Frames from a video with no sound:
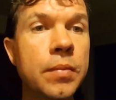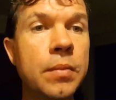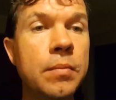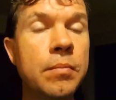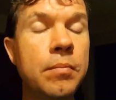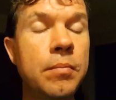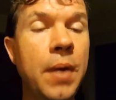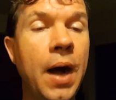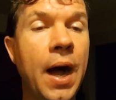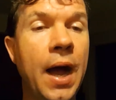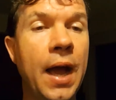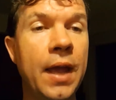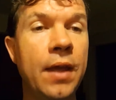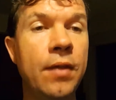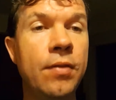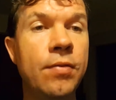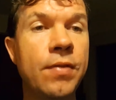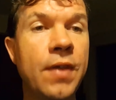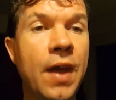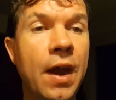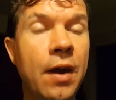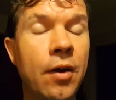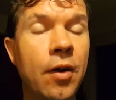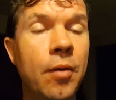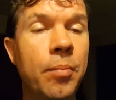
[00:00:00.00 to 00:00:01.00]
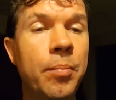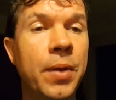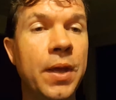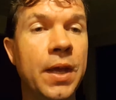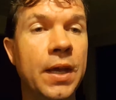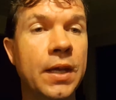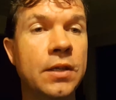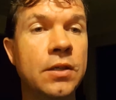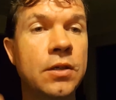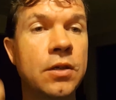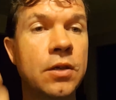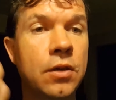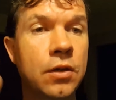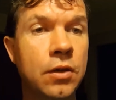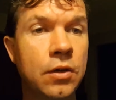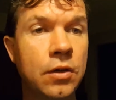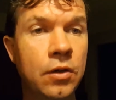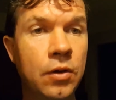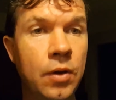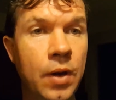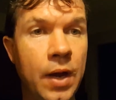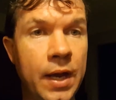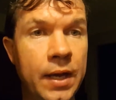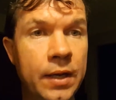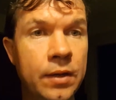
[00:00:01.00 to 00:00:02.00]
my therapist,
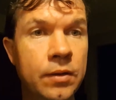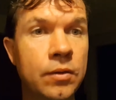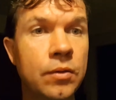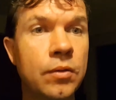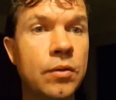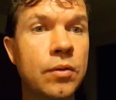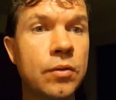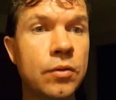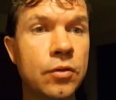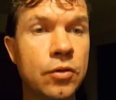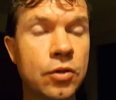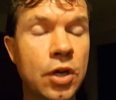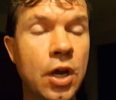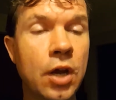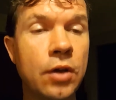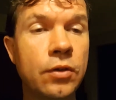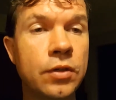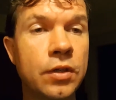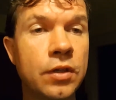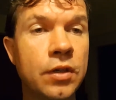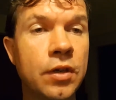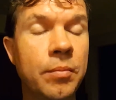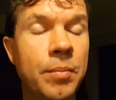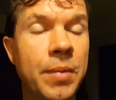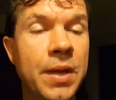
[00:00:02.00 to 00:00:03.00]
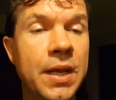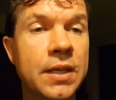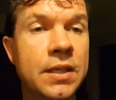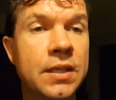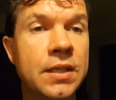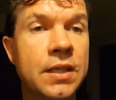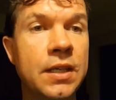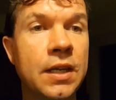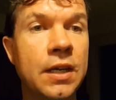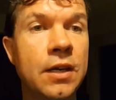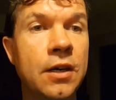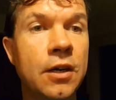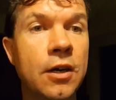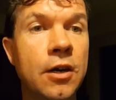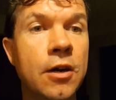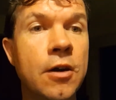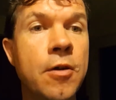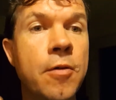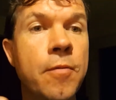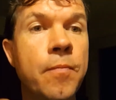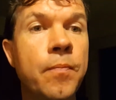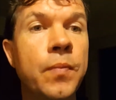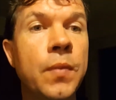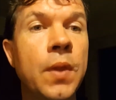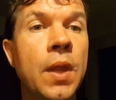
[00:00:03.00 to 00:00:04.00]
who I'd chosen to be a sitter,
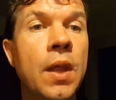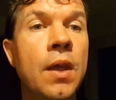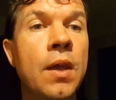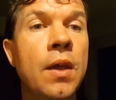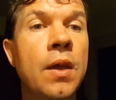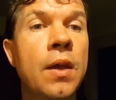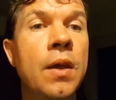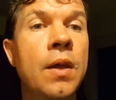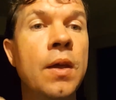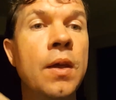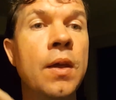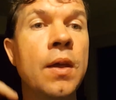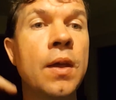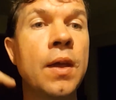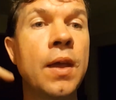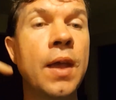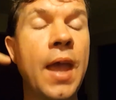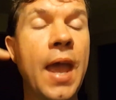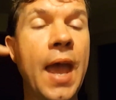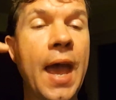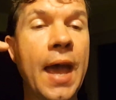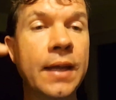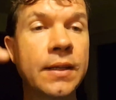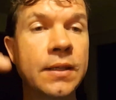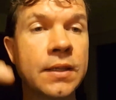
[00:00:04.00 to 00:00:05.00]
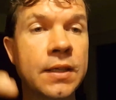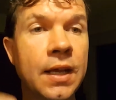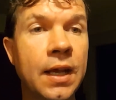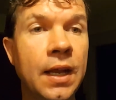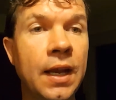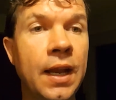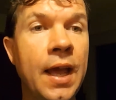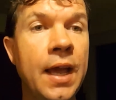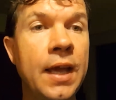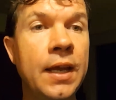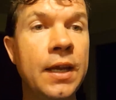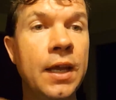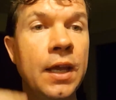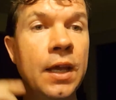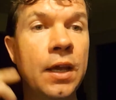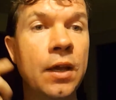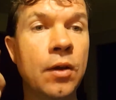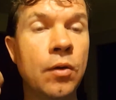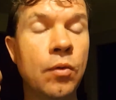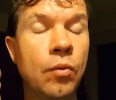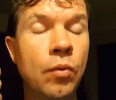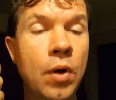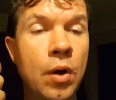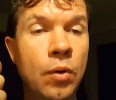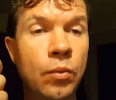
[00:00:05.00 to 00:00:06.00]

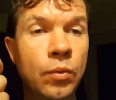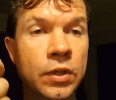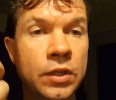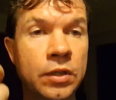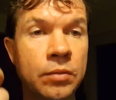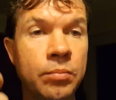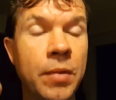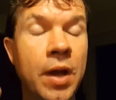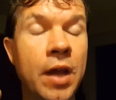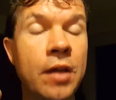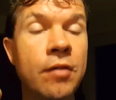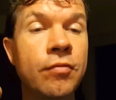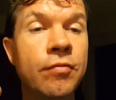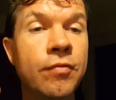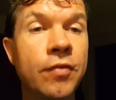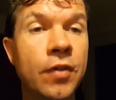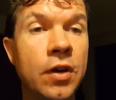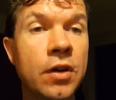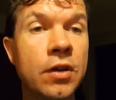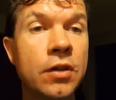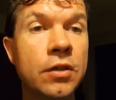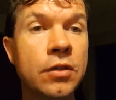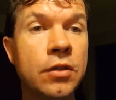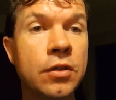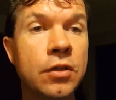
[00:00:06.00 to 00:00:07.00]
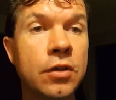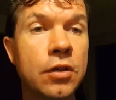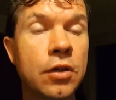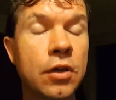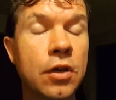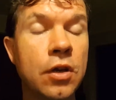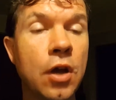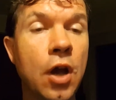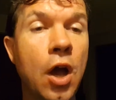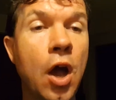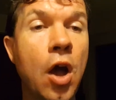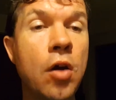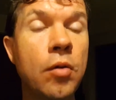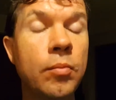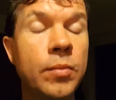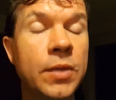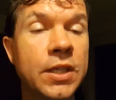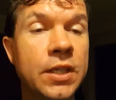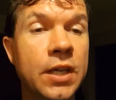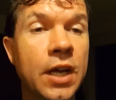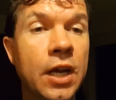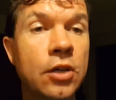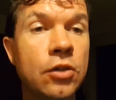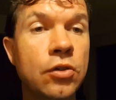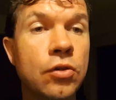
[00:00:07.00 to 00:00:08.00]
escalating what was my first
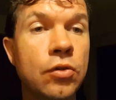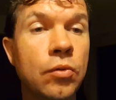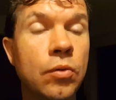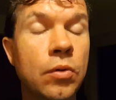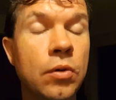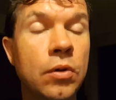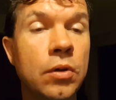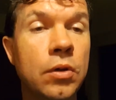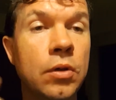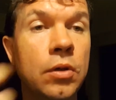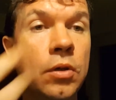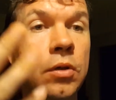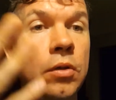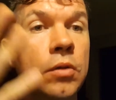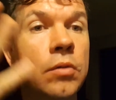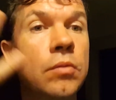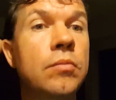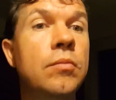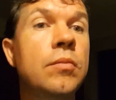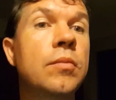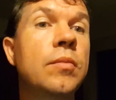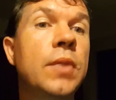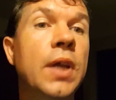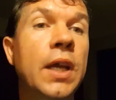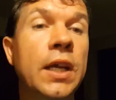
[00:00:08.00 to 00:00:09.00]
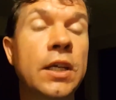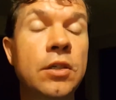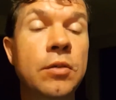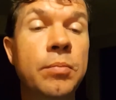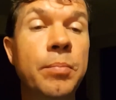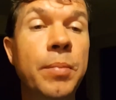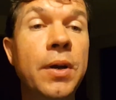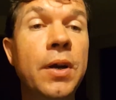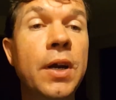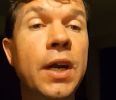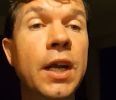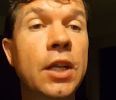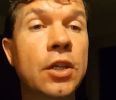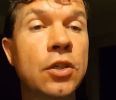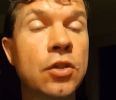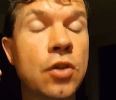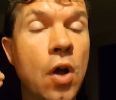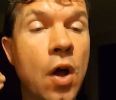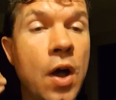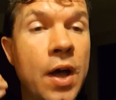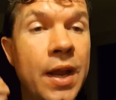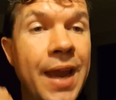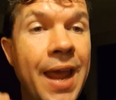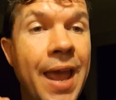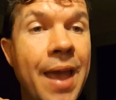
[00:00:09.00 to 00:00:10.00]
homosexual experience
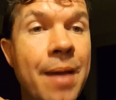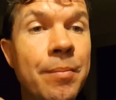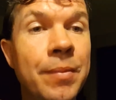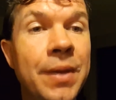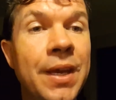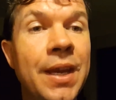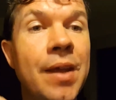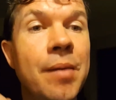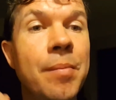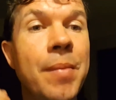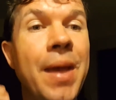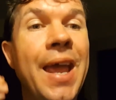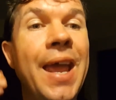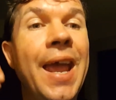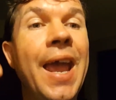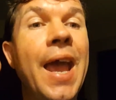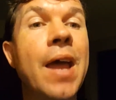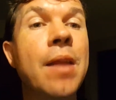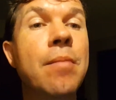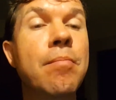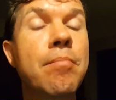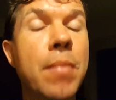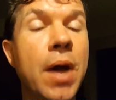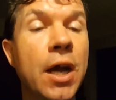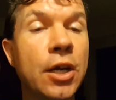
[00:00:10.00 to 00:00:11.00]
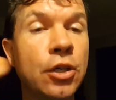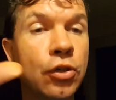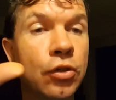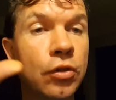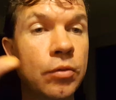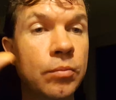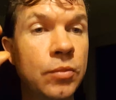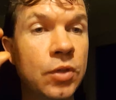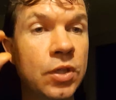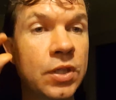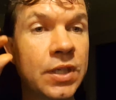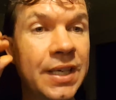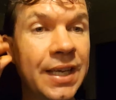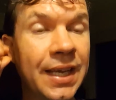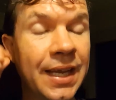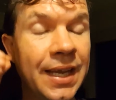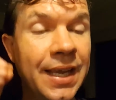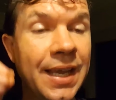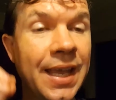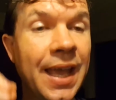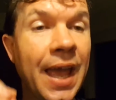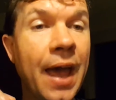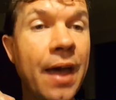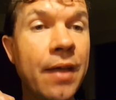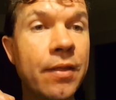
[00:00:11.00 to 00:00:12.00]
on MDMA and mushrooms
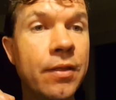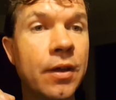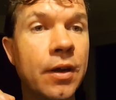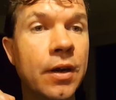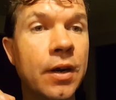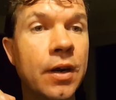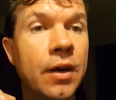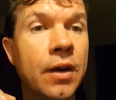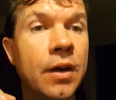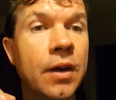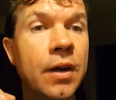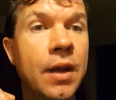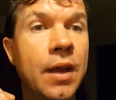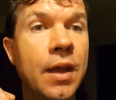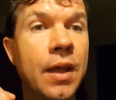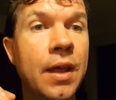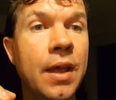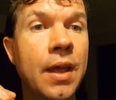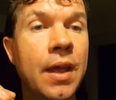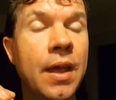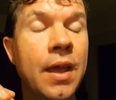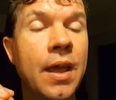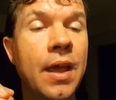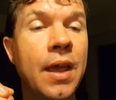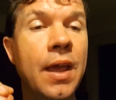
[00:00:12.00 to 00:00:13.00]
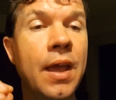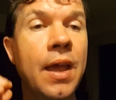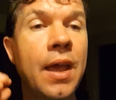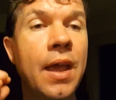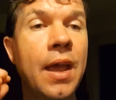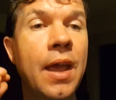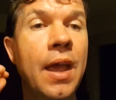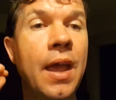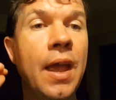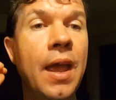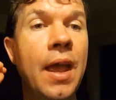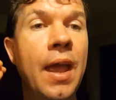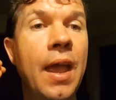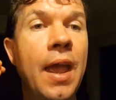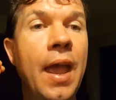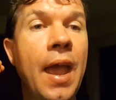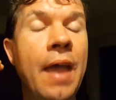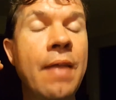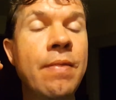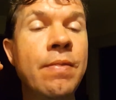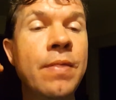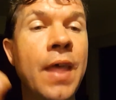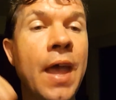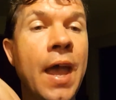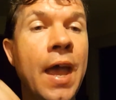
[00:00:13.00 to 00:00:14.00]
together,
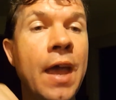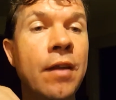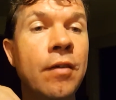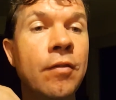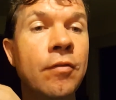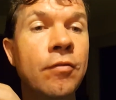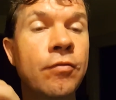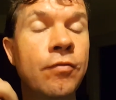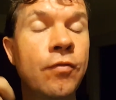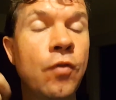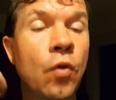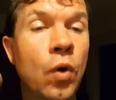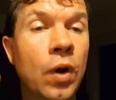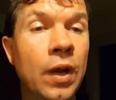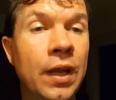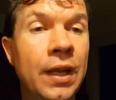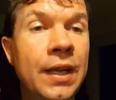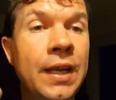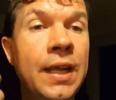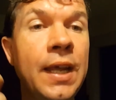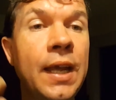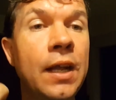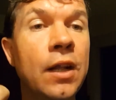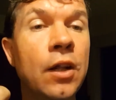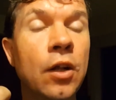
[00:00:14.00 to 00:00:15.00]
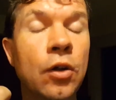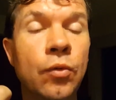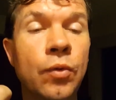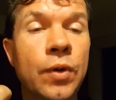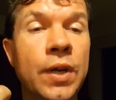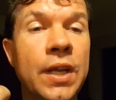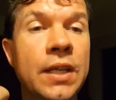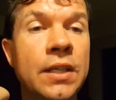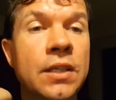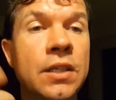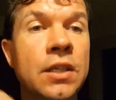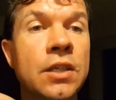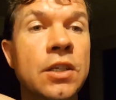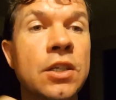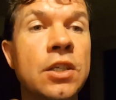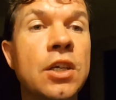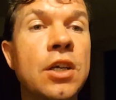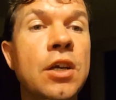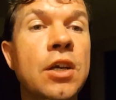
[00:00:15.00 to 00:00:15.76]
and then for legal reasons